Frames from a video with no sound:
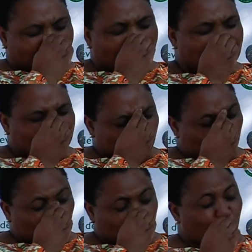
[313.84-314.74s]
And
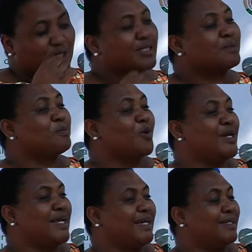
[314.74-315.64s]
this was sorting
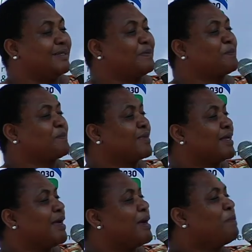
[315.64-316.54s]
morning.
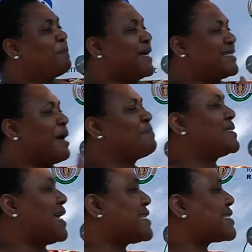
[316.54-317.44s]
But I'm
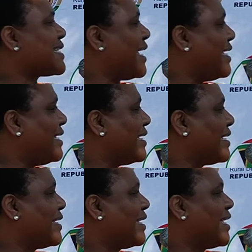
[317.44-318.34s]
just saying,
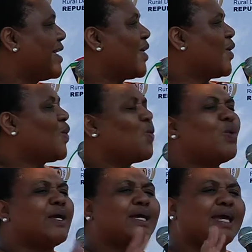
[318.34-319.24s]

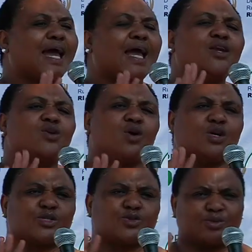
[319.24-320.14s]
we
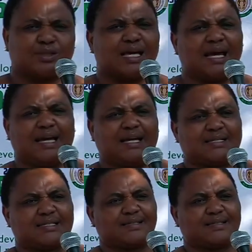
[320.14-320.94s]
cannot do that.